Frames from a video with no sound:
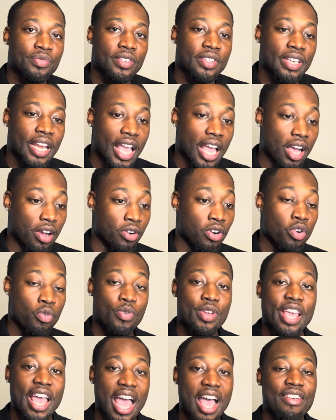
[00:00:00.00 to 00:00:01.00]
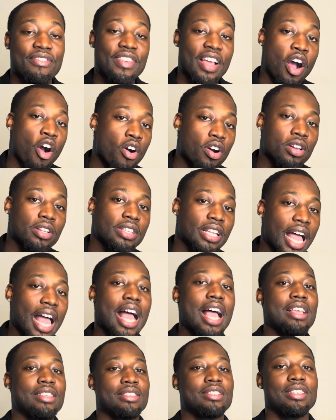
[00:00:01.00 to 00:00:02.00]
Now, we have our
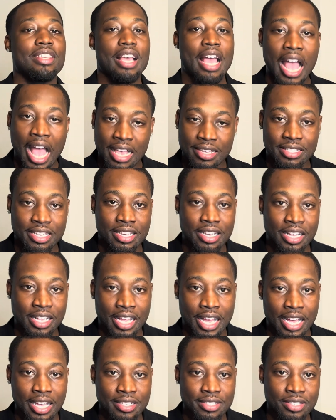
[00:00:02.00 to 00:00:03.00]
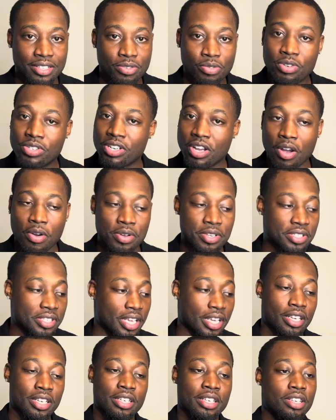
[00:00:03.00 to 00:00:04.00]
last asset class, which I always
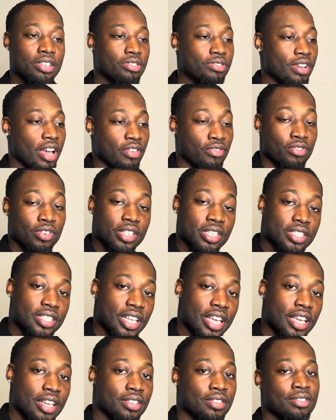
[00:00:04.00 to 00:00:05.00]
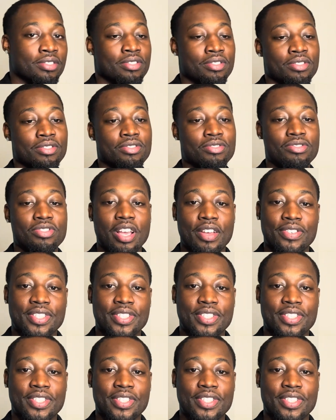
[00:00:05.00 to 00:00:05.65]
say. You have real estate, you have